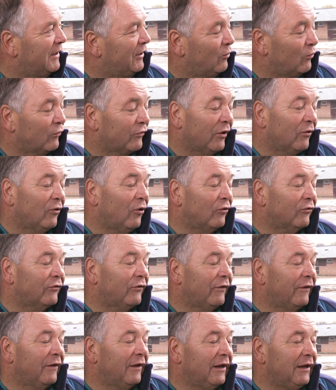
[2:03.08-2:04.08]
he also got
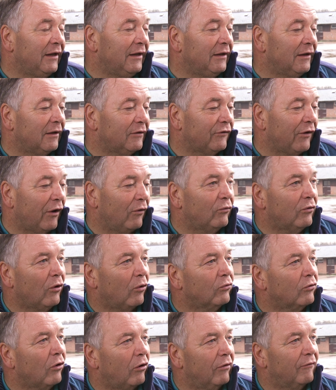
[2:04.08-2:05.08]
to the uh, Tote
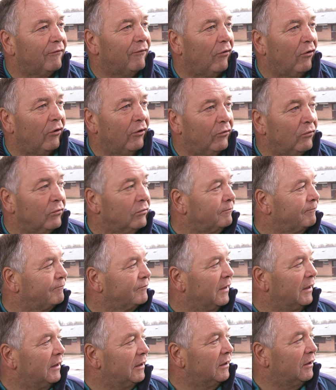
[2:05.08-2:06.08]
Gold Collar final.
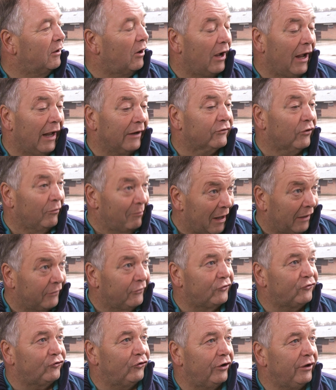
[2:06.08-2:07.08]
Uh, I had
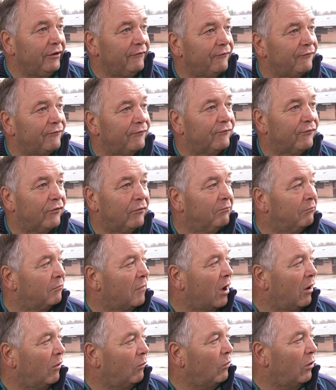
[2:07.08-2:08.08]
Commander Chief from
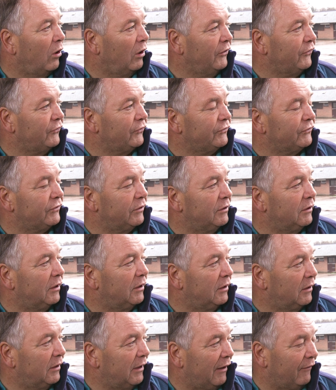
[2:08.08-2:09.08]
Mark Wallace
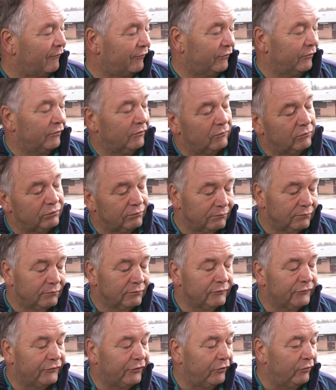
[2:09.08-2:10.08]
uh, after
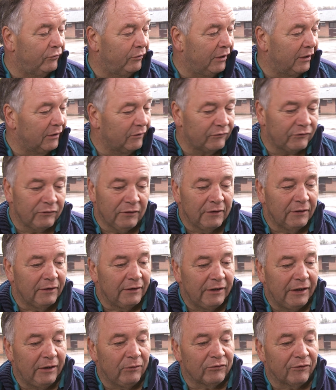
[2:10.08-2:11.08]
two nicks.
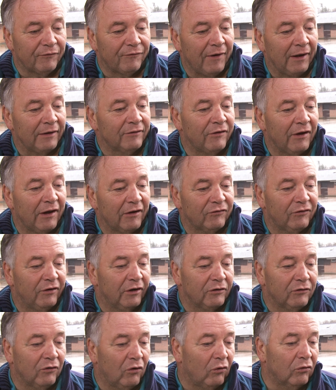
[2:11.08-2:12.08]
He was a
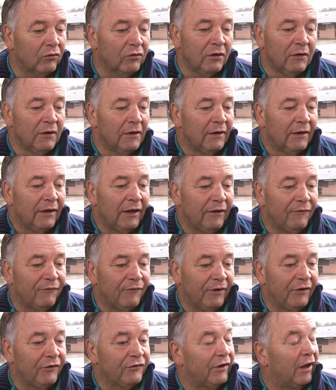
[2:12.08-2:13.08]
fantastic dog. He
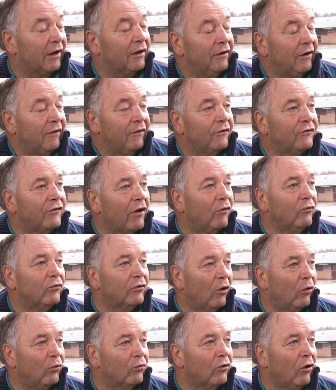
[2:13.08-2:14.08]
finished second in the Tote
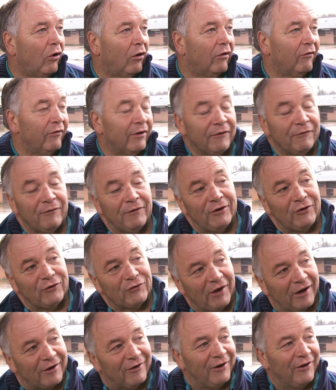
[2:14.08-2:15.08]
Gold Collar and he finished
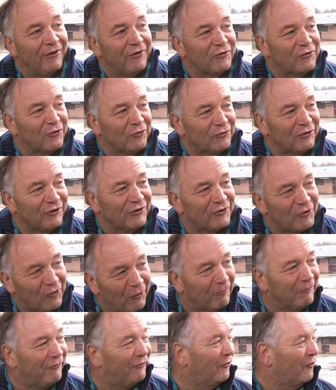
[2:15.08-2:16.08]
second in the Sussex
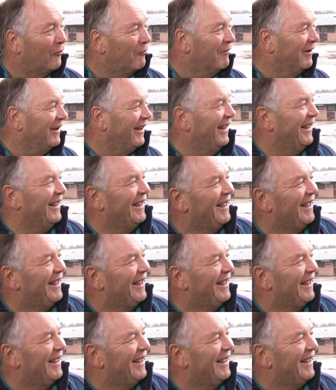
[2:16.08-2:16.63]
Cup for me.